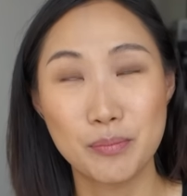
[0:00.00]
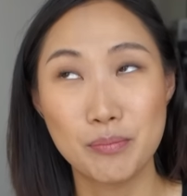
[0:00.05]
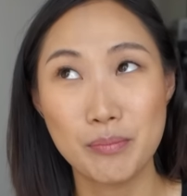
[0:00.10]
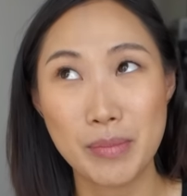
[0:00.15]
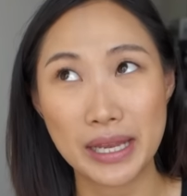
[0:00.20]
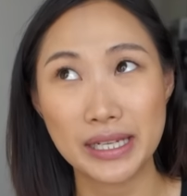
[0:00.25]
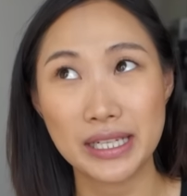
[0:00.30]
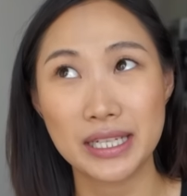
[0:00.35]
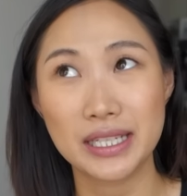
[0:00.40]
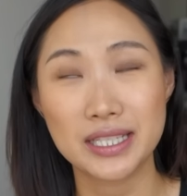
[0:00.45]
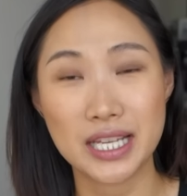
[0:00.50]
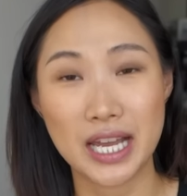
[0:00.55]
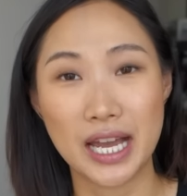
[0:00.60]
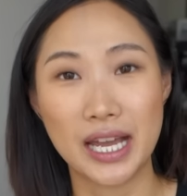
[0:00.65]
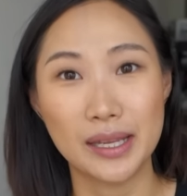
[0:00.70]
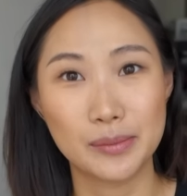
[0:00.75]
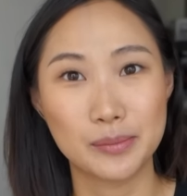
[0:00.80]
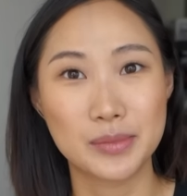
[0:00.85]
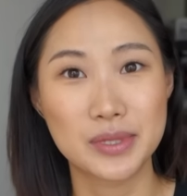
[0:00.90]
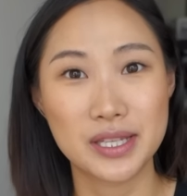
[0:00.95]
many
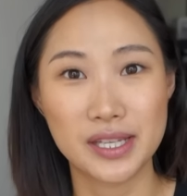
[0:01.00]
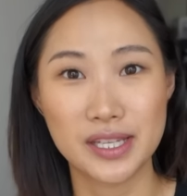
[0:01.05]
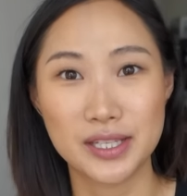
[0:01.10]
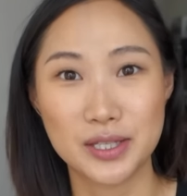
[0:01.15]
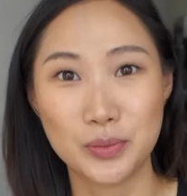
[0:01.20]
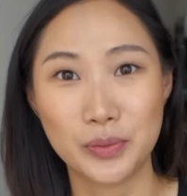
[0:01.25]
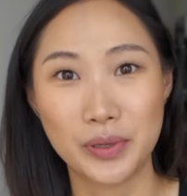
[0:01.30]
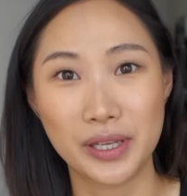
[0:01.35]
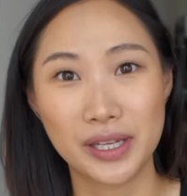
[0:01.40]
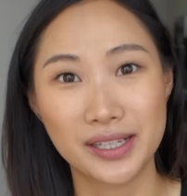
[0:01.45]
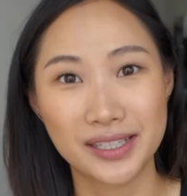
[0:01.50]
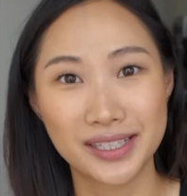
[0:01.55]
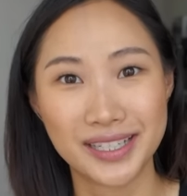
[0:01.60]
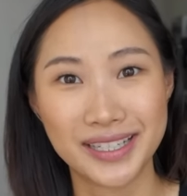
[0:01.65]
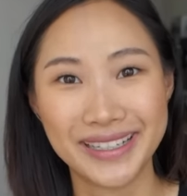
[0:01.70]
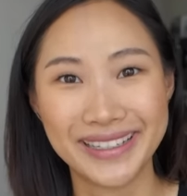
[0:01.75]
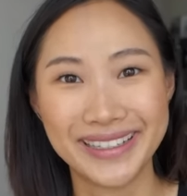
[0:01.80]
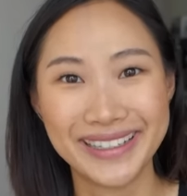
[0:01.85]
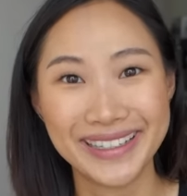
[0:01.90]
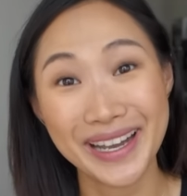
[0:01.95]
times this week.
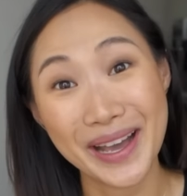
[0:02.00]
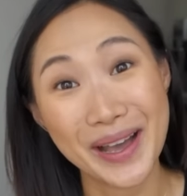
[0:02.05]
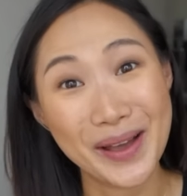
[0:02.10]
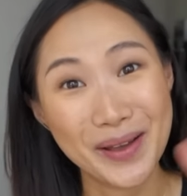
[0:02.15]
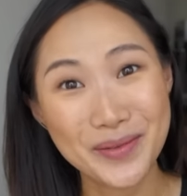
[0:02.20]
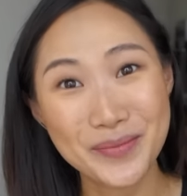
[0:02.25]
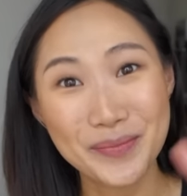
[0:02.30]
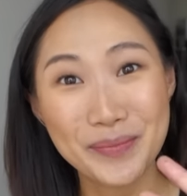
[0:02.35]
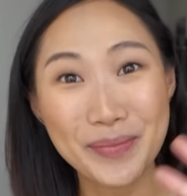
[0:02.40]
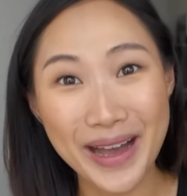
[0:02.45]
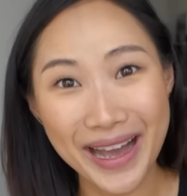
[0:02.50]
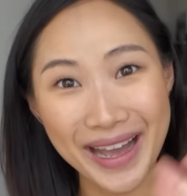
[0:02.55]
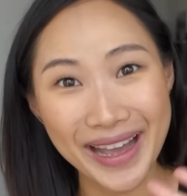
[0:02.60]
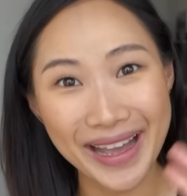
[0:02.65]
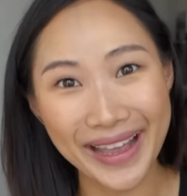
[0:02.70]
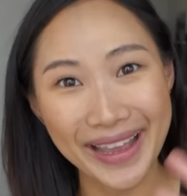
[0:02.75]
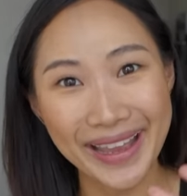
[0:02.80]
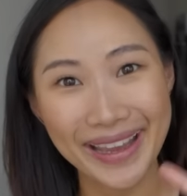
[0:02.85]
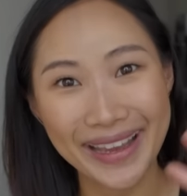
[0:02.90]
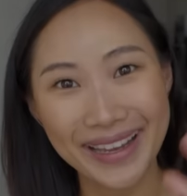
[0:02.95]

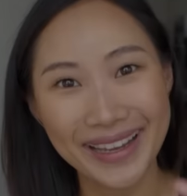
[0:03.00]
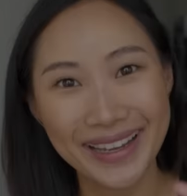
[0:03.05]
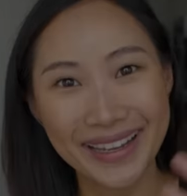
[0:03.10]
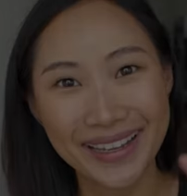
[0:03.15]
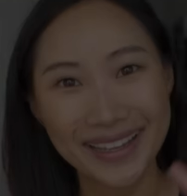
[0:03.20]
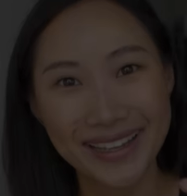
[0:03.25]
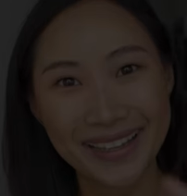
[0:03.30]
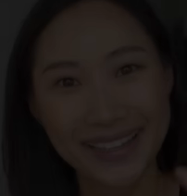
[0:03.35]
Bye!